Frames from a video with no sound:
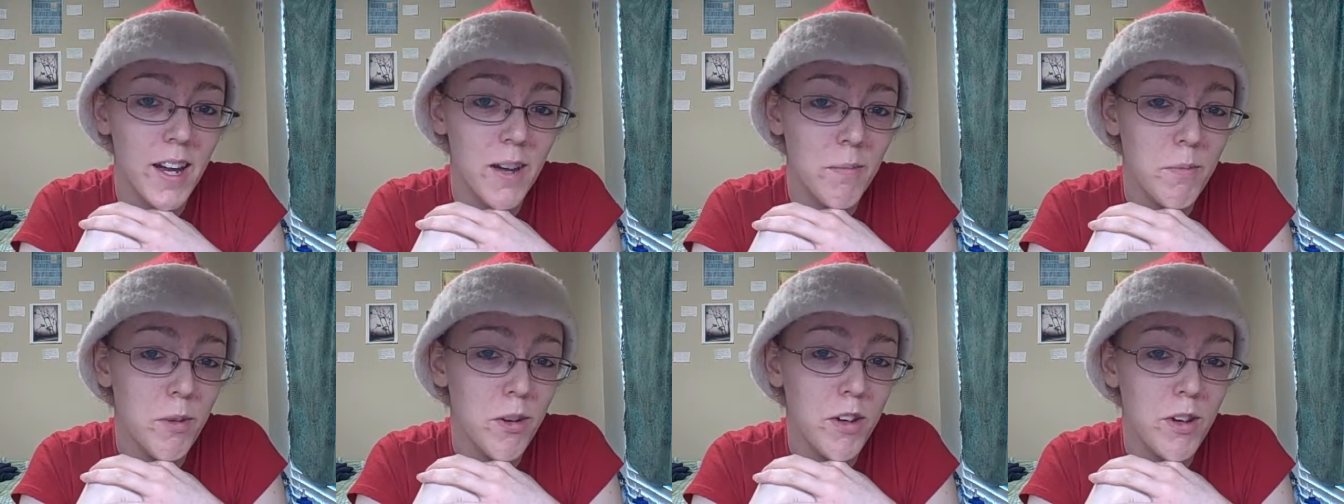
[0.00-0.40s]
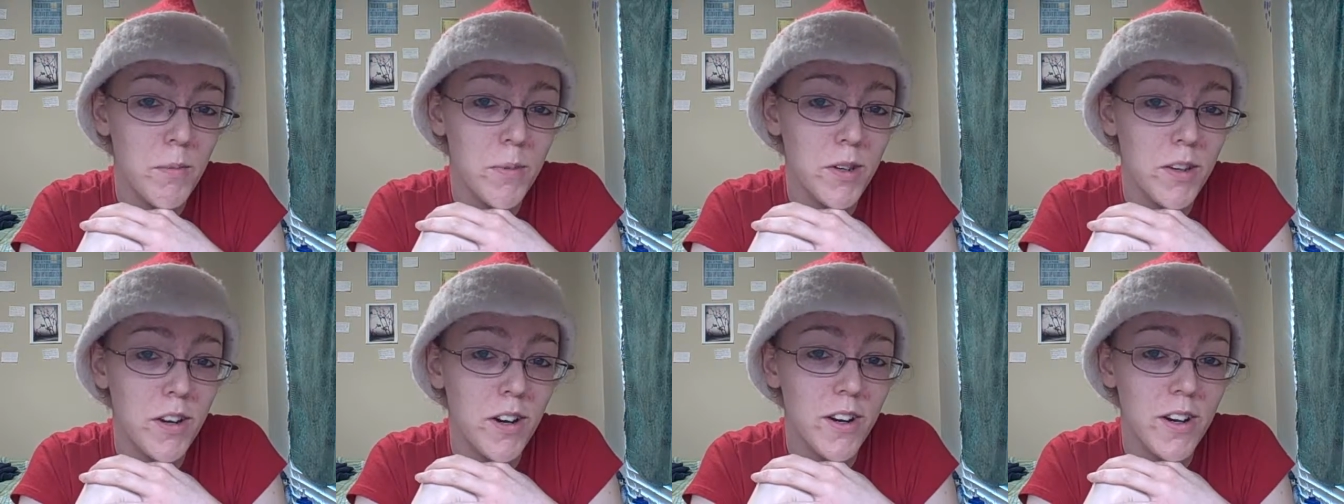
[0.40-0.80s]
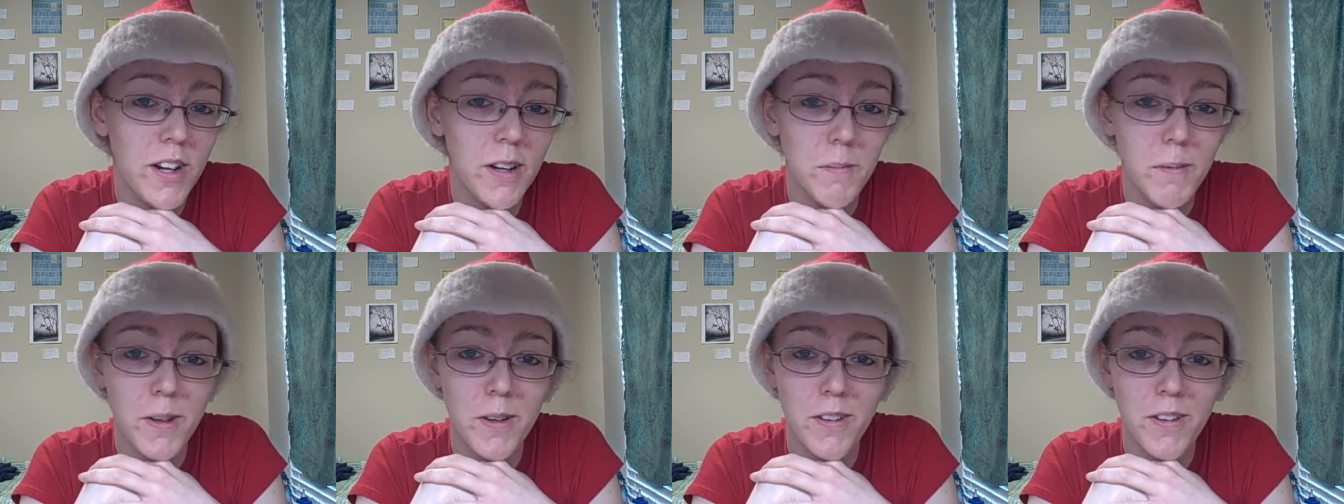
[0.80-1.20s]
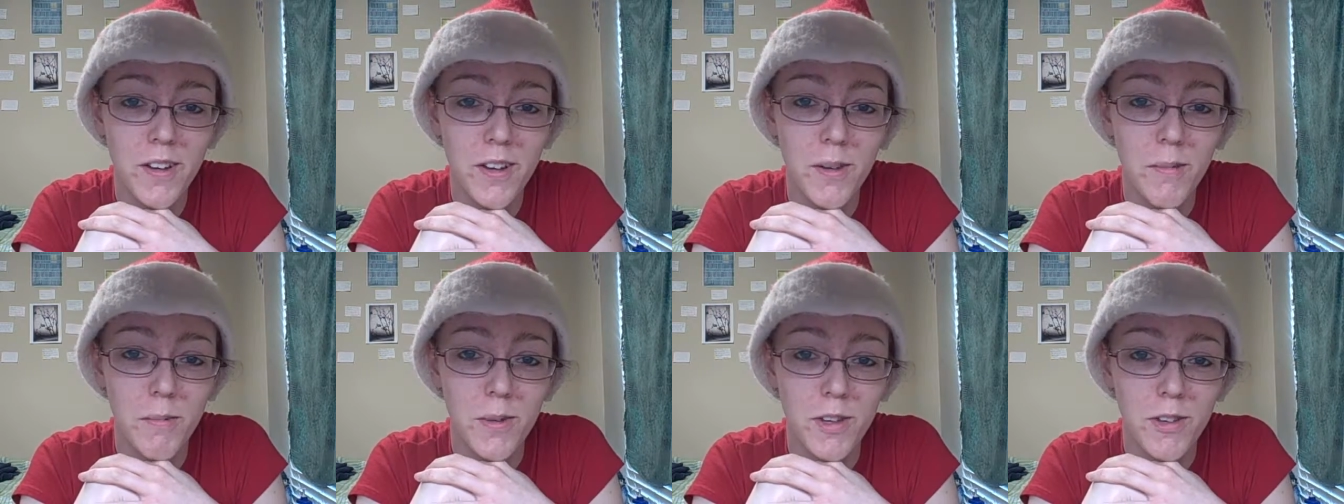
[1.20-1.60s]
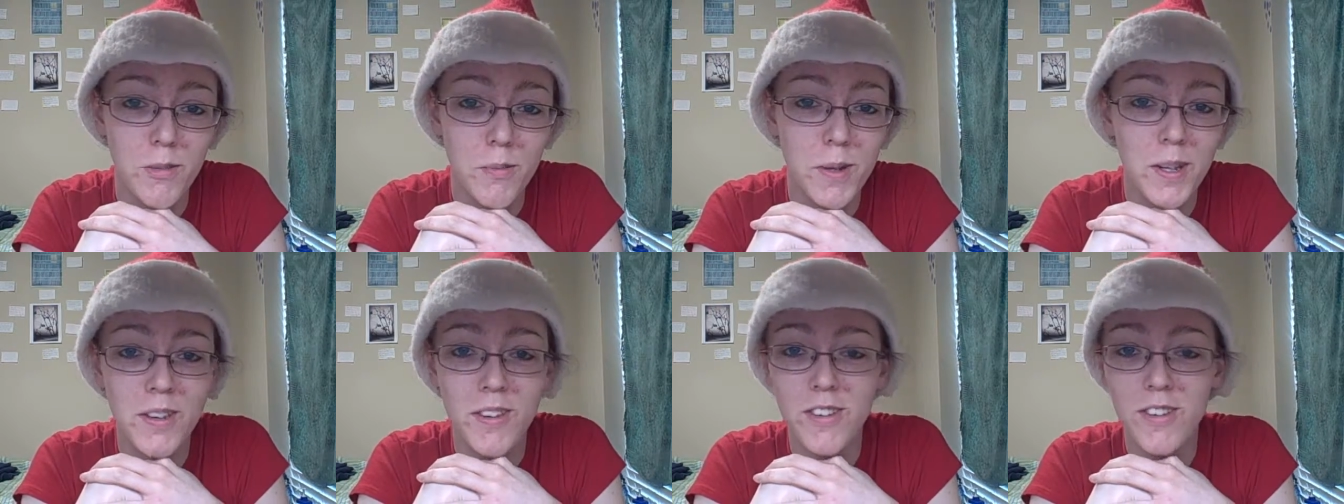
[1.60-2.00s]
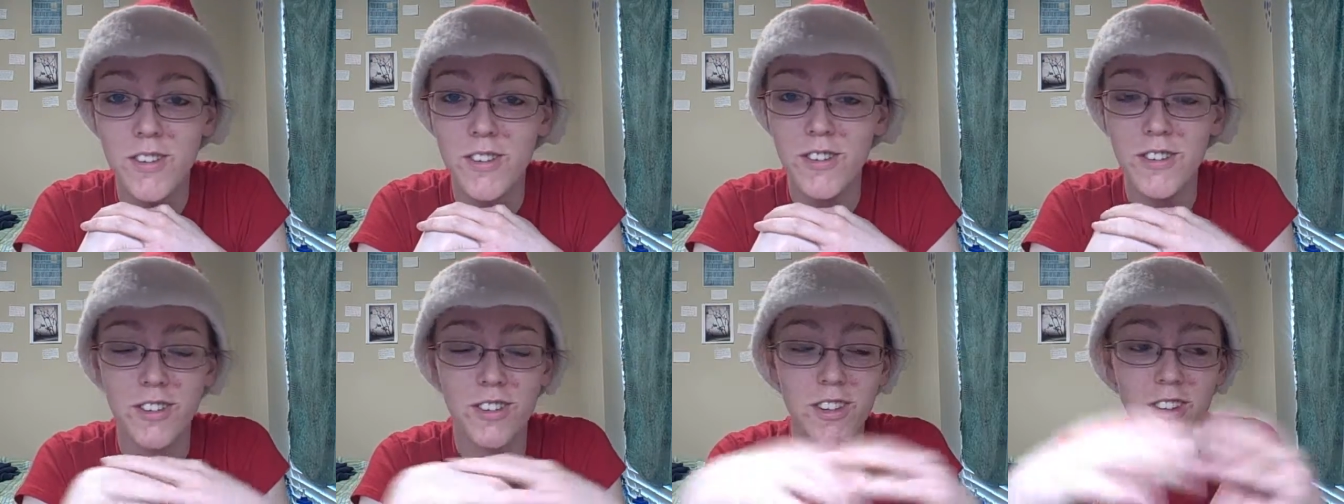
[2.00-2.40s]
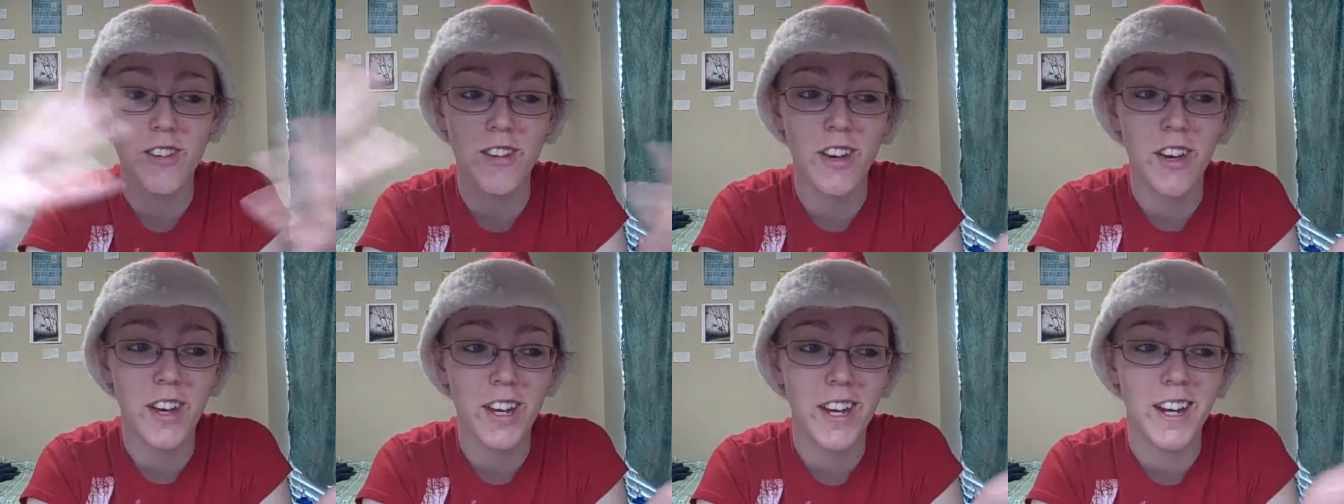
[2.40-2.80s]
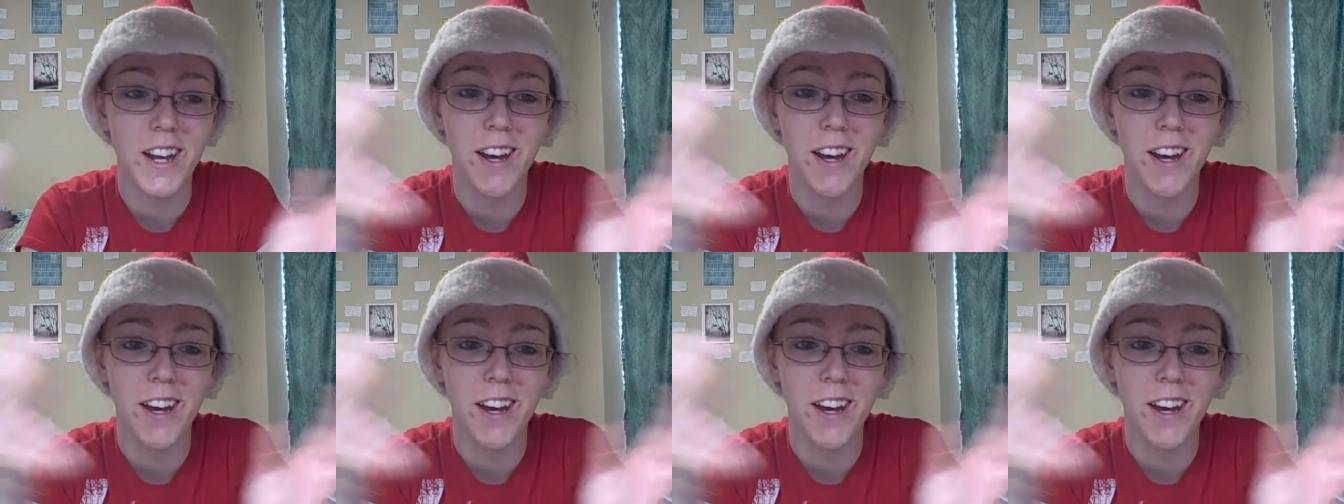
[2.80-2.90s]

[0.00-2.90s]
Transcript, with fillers: I'm going to be talking about zombies because it's just such a,